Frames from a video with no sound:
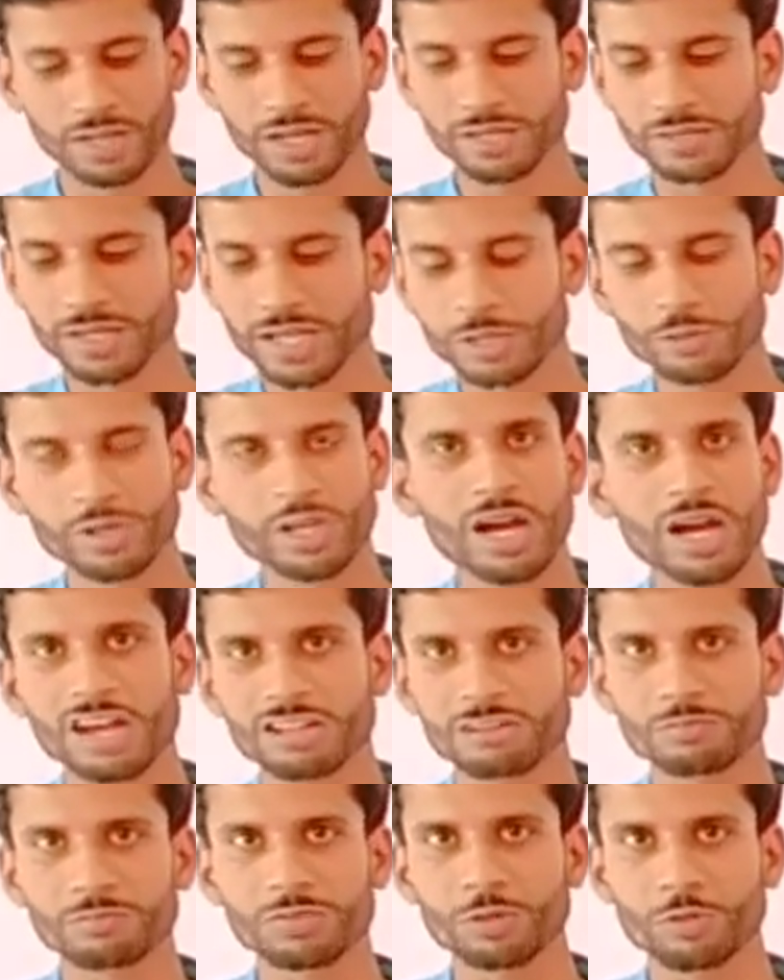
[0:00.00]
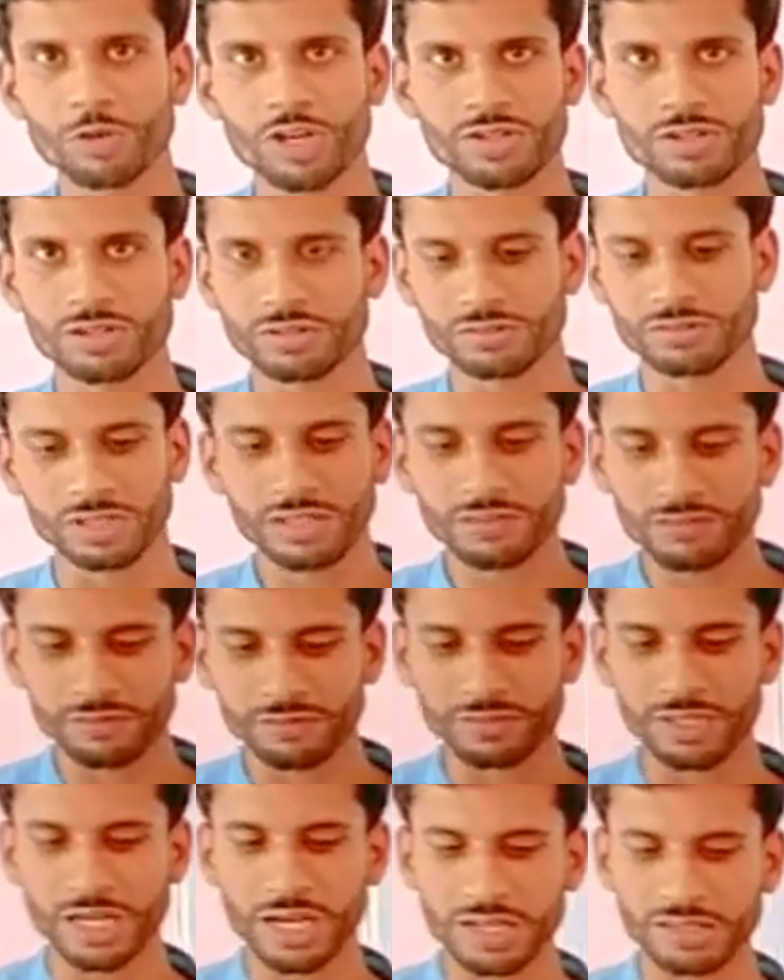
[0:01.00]
and then you can ask me questions if
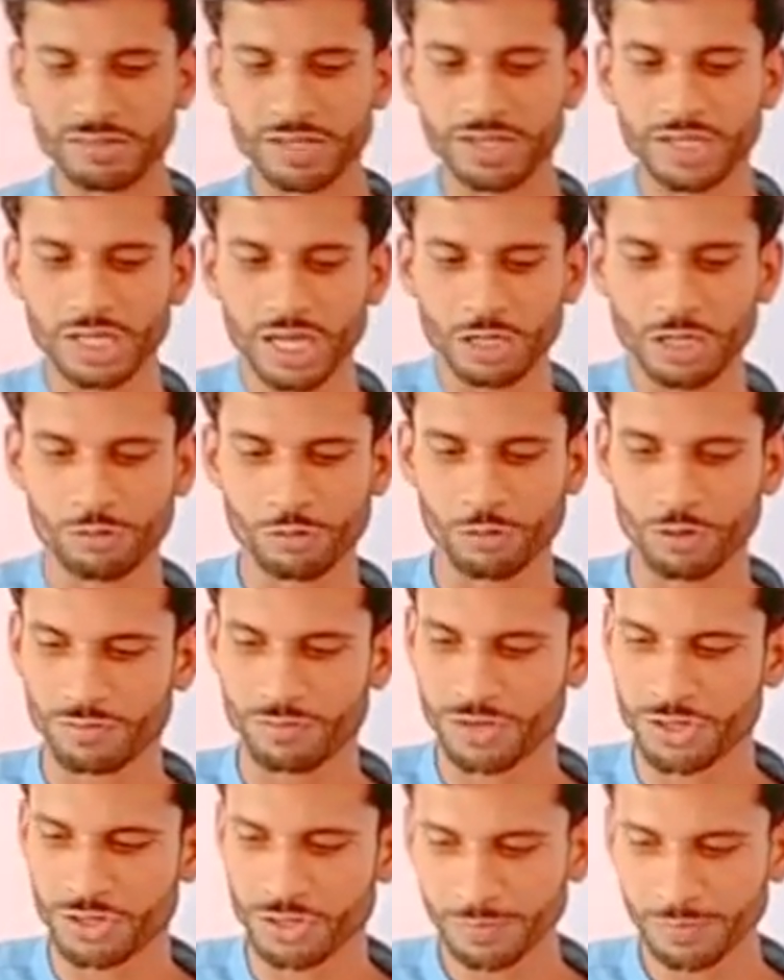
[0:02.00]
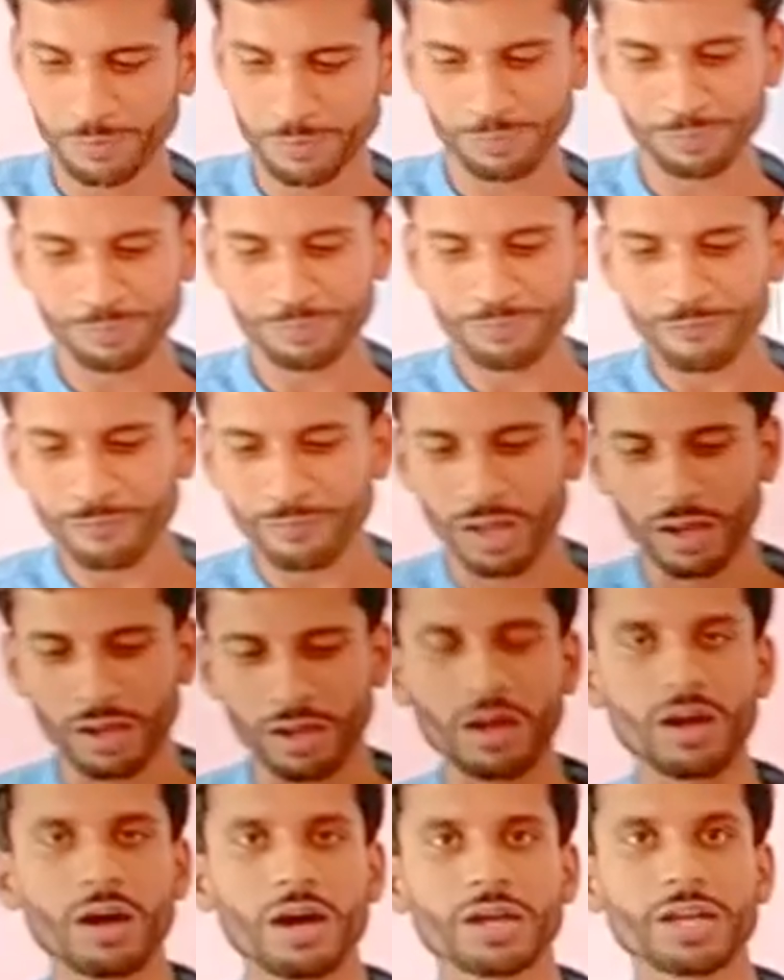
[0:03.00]
there is any kind of confusion
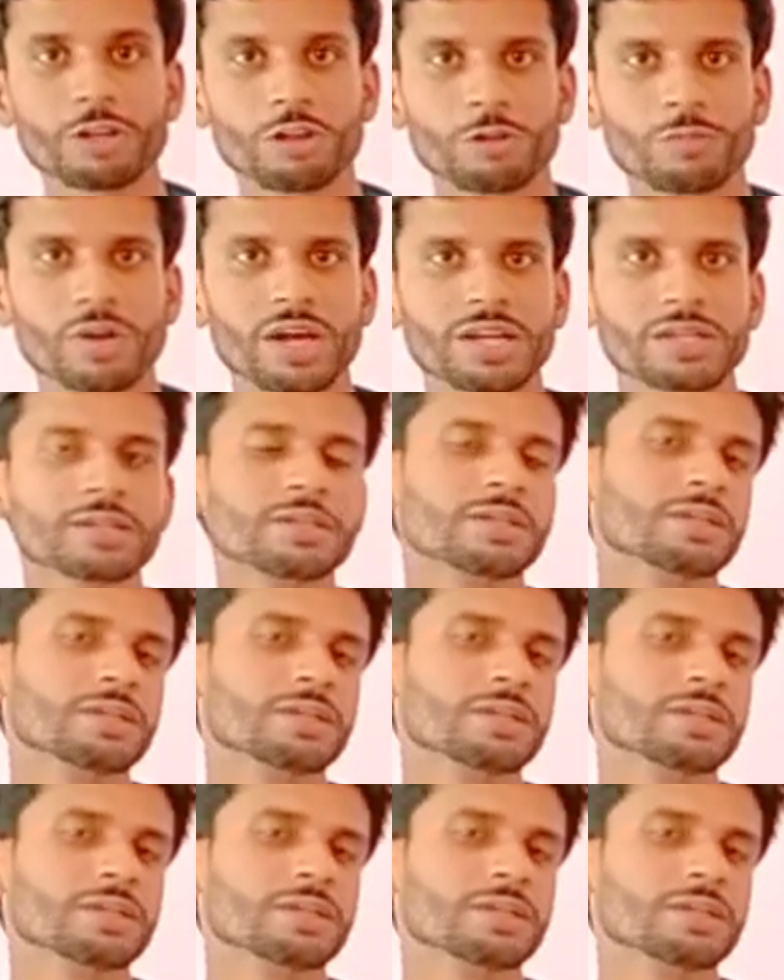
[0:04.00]
in your mind.